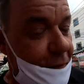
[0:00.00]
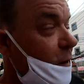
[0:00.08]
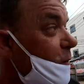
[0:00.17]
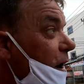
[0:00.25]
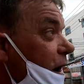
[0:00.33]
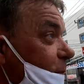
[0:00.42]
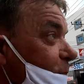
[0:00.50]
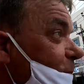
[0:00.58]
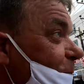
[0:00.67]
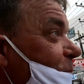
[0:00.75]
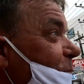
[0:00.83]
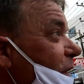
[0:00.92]
for
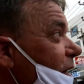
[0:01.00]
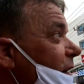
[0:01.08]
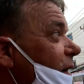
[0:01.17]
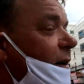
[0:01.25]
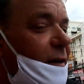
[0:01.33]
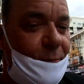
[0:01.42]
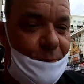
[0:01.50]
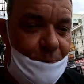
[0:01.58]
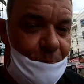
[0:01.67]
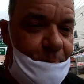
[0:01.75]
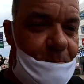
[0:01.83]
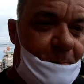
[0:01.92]

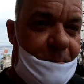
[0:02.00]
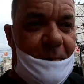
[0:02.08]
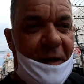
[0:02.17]
um,